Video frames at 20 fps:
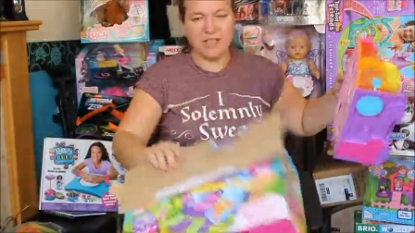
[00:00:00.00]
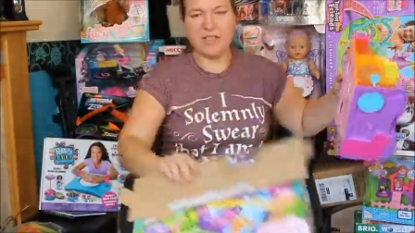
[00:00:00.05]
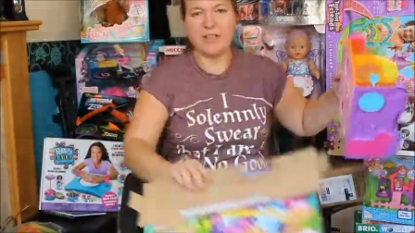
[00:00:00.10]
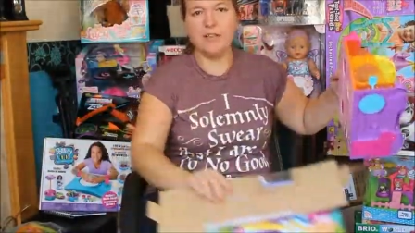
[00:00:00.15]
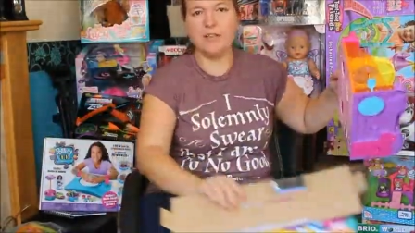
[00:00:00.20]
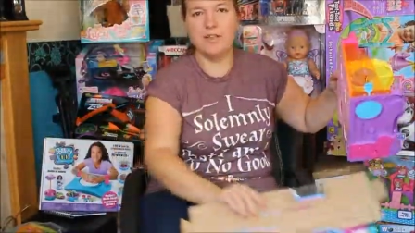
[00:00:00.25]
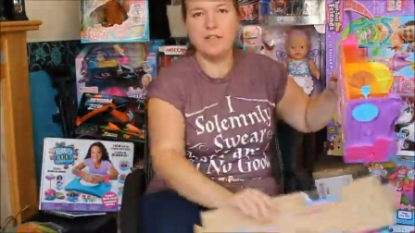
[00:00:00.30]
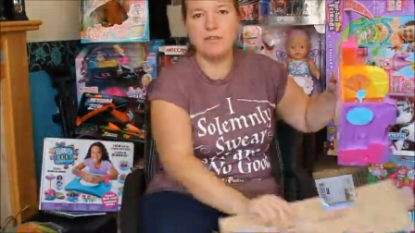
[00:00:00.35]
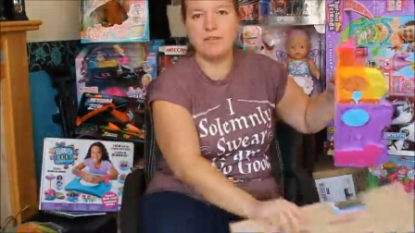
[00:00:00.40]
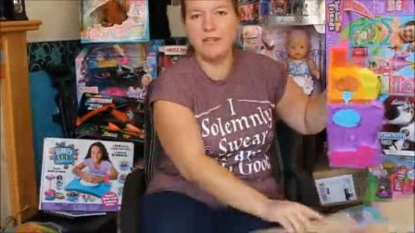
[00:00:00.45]
I
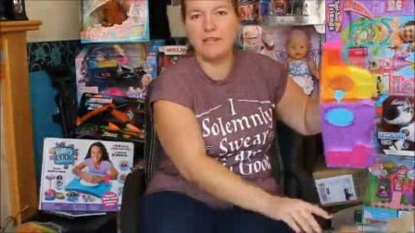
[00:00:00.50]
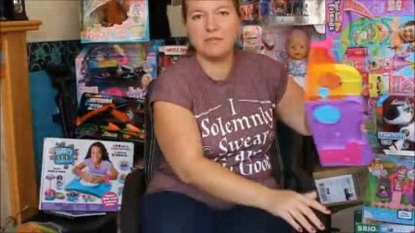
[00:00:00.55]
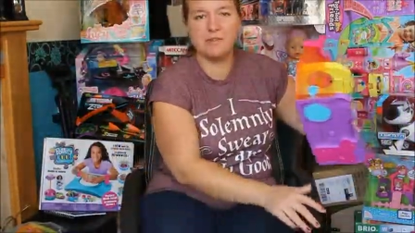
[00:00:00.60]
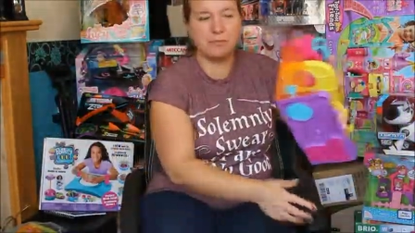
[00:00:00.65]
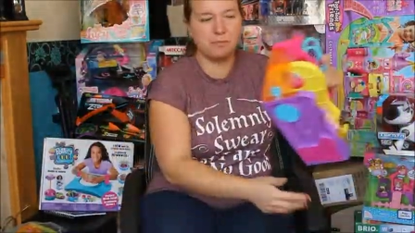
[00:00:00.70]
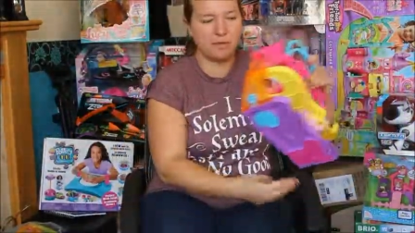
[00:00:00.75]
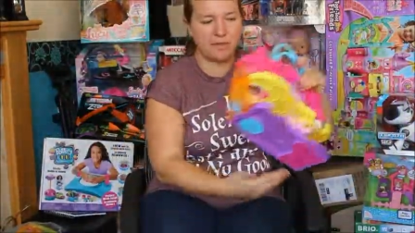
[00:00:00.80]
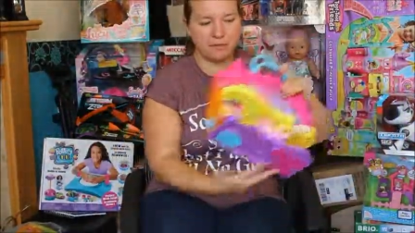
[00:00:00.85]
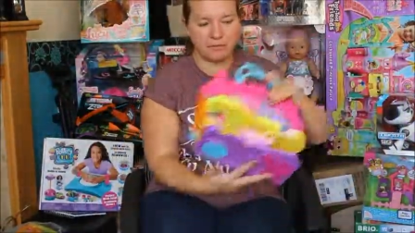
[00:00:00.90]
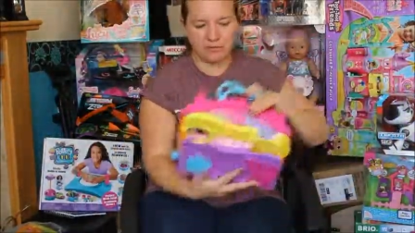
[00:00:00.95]
don't even have to
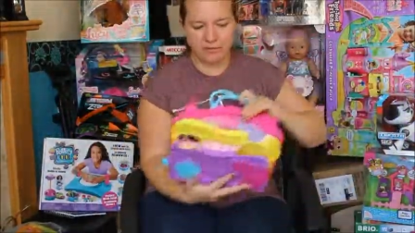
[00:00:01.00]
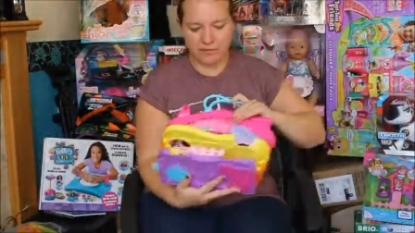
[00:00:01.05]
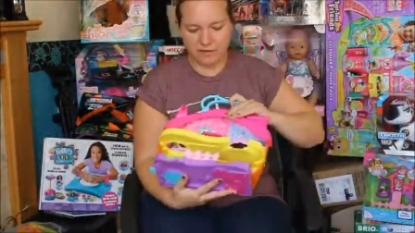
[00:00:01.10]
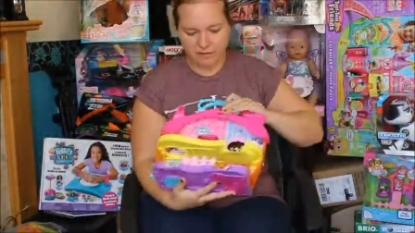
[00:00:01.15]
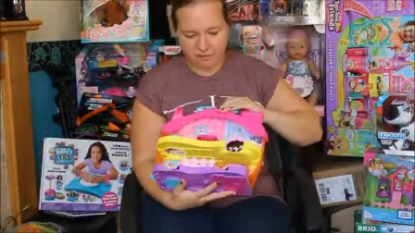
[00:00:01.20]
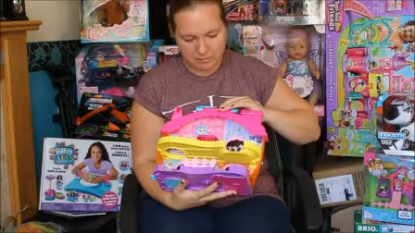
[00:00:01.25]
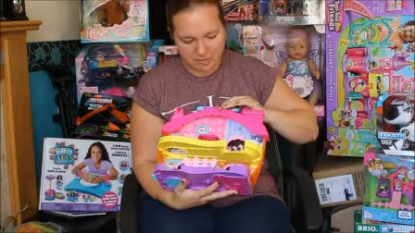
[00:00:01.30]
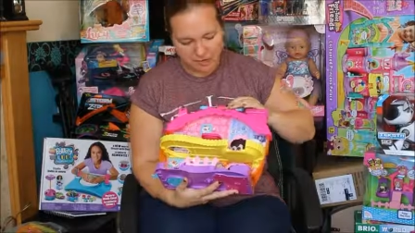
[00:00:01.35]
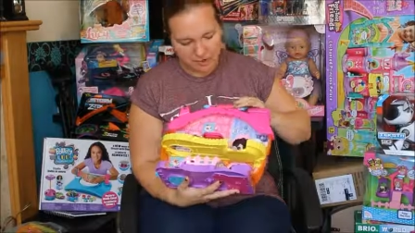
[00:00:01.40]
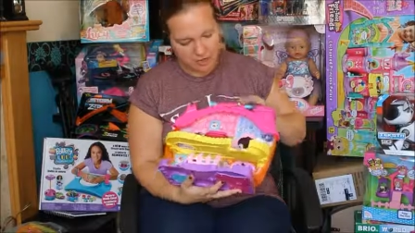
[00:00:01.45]
build
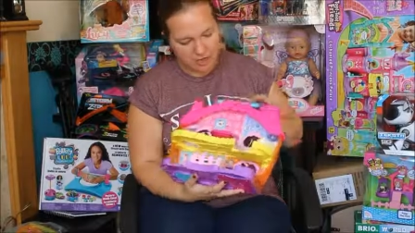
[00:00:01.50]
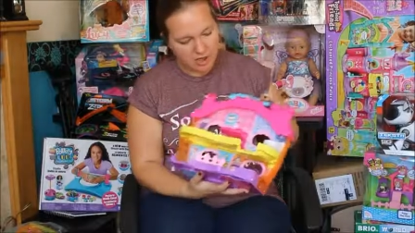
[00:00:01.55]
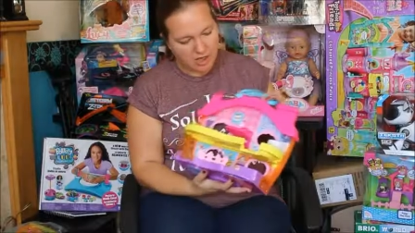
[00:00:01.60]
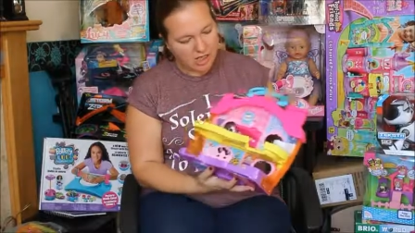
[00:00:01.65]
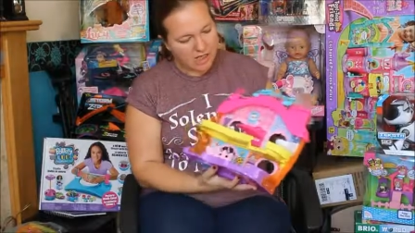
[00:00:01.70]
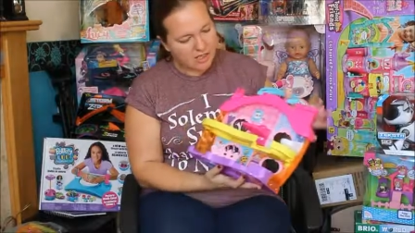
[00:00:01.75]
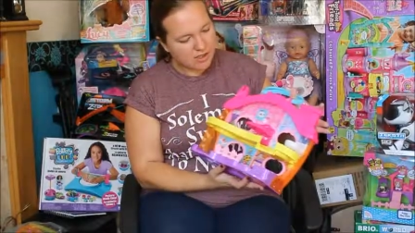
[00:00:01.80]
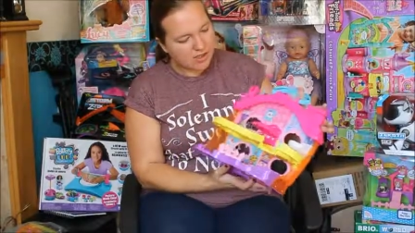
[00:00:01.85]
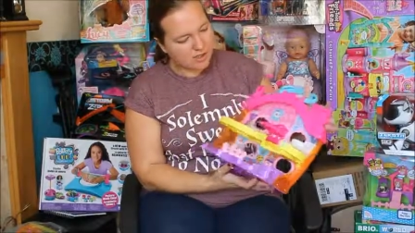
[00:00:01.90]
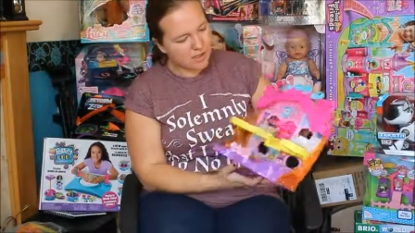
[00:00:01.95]
very much
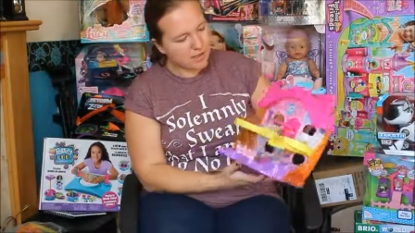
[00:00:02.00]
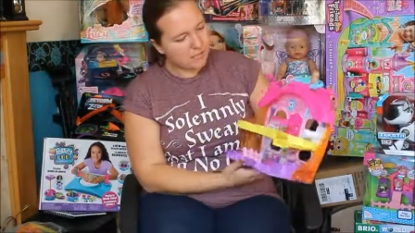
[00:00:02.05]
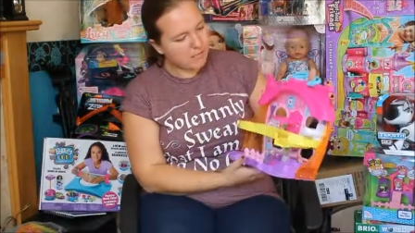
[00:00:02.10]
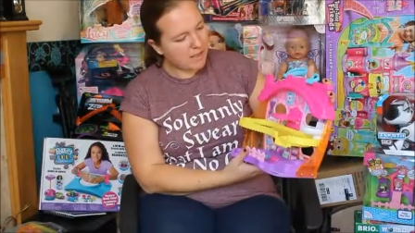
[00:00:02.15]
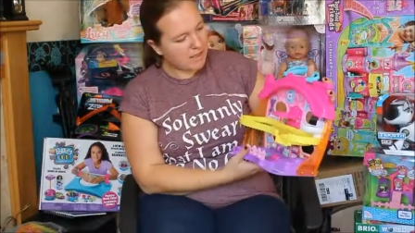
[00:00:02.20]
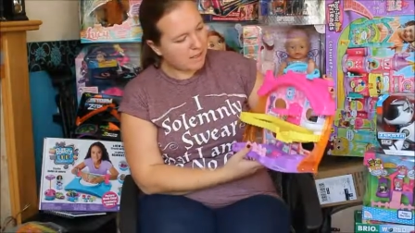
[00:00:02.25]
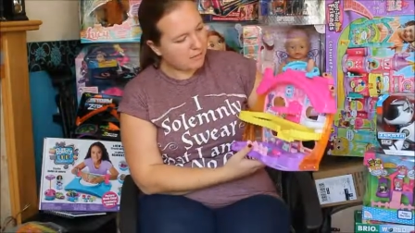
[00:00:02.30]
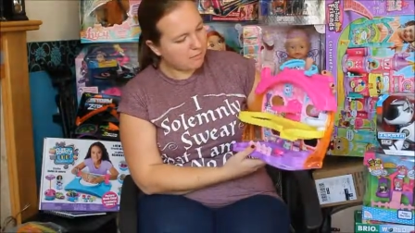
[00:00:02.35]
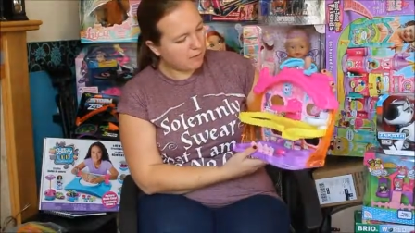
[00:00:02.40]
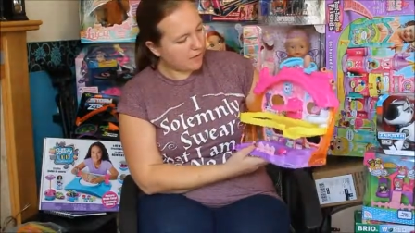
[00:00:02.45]
so the
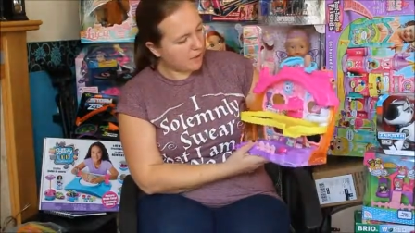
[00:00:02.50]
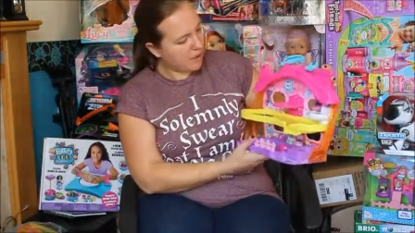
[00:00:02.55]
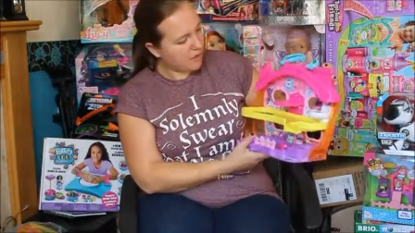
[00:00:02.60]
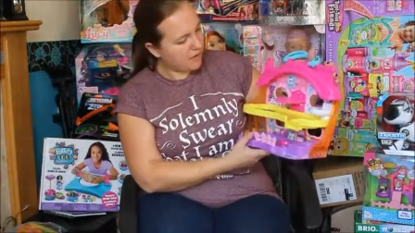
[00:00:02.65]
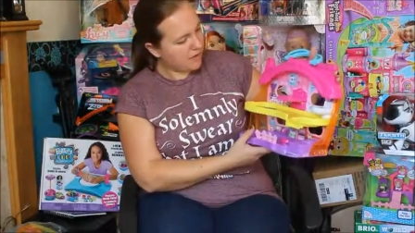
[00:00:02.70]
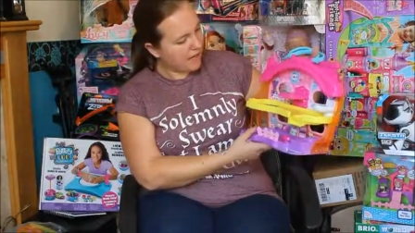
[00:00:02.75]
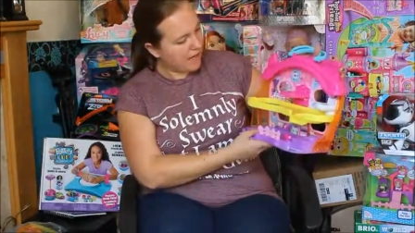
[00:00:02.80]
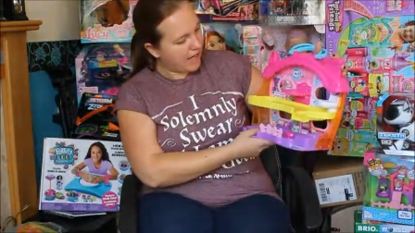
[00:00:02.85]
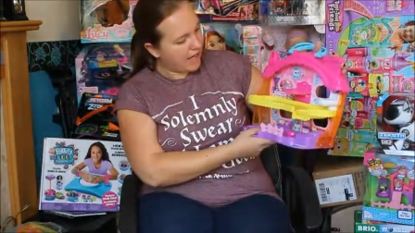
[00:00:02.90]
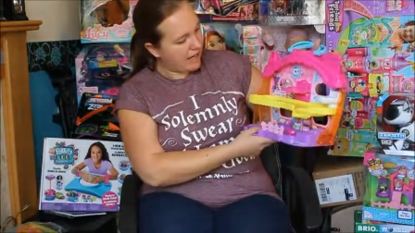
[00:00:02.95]
main part
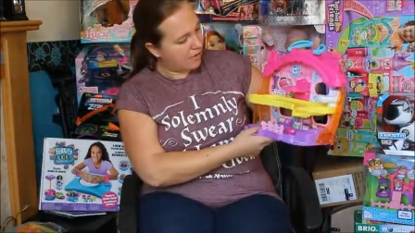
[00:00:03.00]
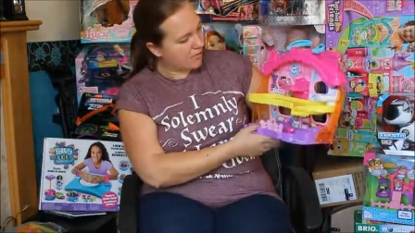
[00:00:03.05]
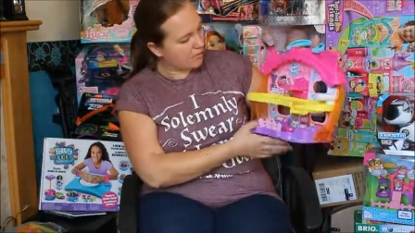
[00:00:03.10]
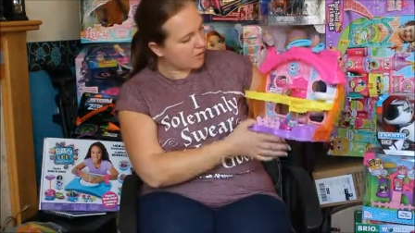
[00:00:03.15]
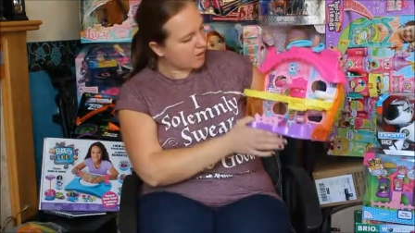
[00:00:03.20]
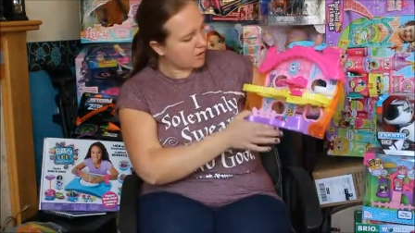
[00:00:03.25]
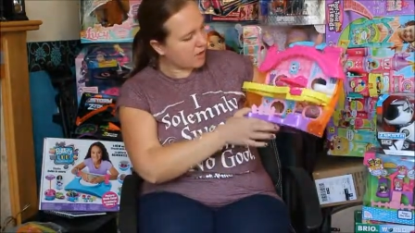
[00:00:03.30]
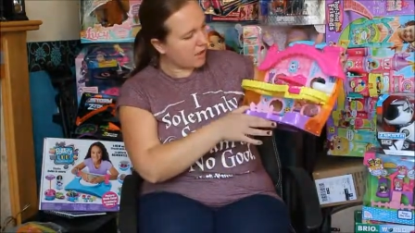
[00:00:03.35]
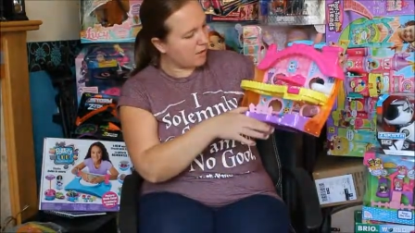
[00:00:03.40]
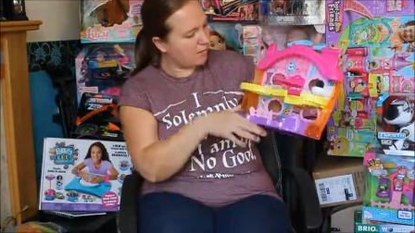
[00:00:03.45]
of the
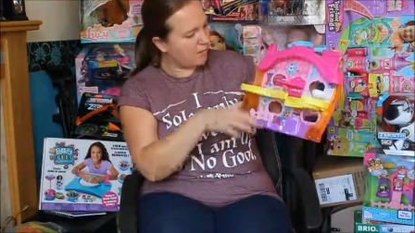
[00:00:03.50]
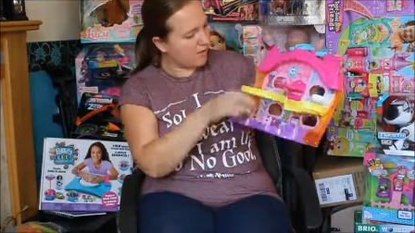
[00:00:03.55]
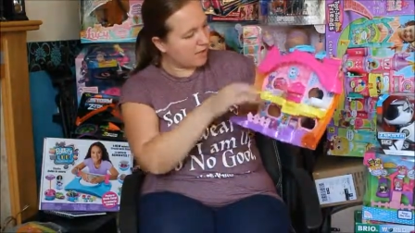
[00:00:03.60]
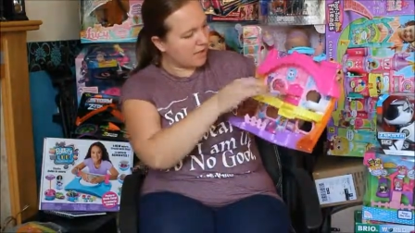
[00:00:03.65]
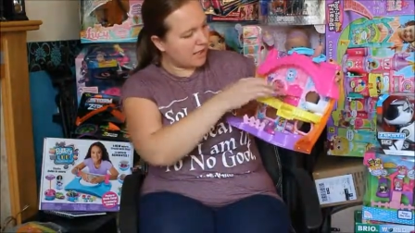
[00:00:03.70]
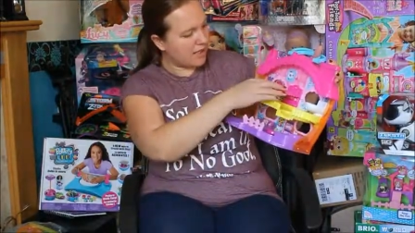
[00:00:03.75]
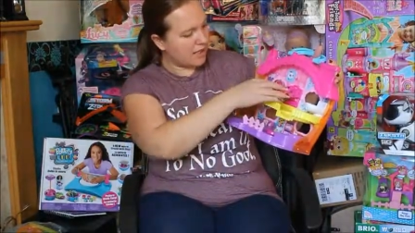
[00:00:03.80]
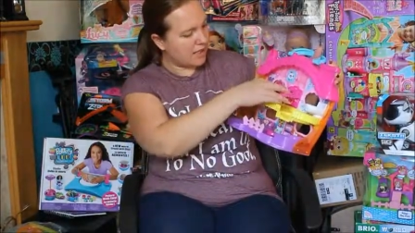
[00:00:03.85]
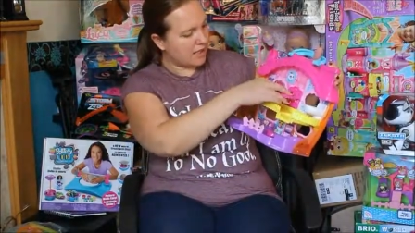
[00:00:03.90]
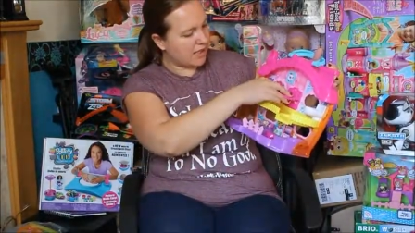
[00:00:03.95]
house comes
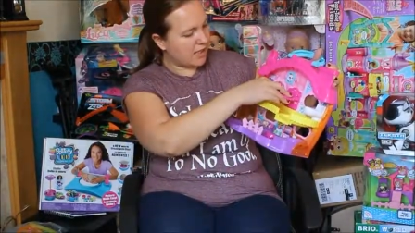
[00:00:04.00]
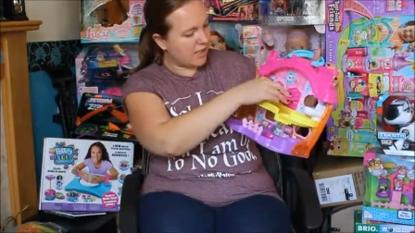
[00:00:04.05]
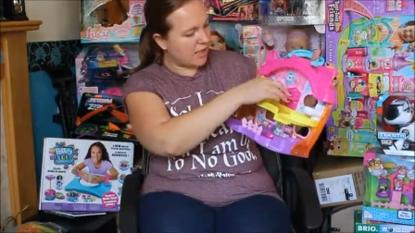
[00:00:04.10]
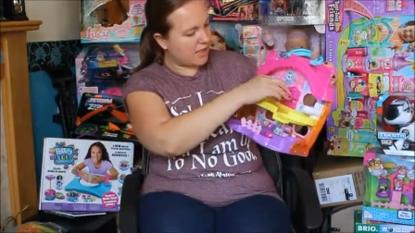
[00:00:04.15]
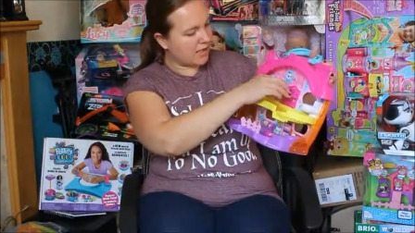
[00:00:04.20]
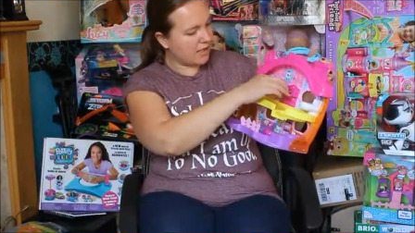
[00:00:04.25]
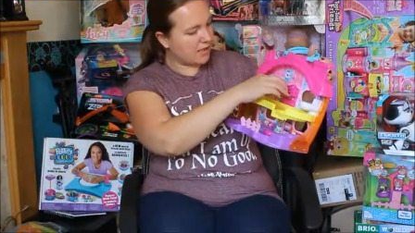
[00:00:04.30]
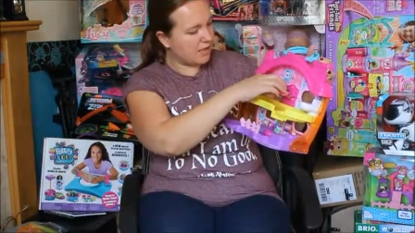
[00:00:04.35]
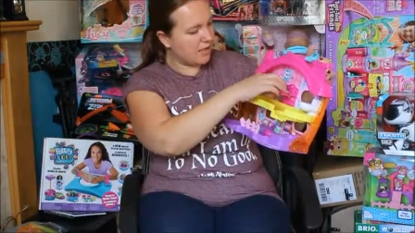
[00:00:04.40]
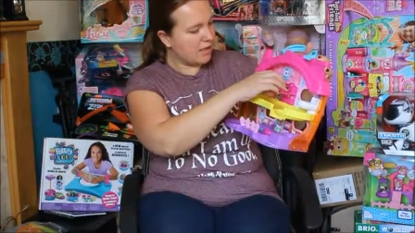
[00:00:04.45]
as it
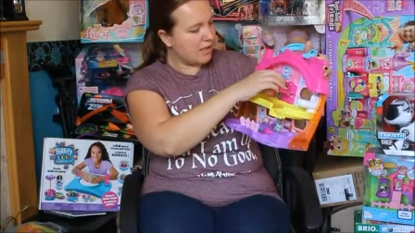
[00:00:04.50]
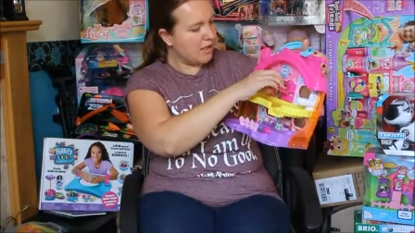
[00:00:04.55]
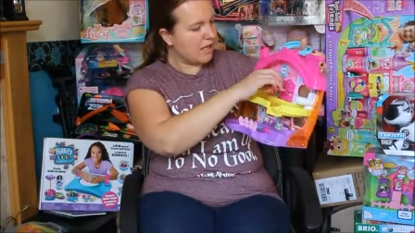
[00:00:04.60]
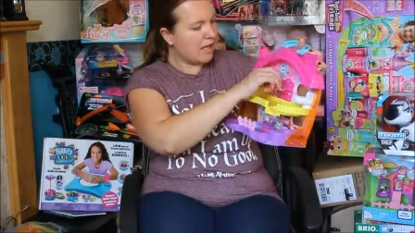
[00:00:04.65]
is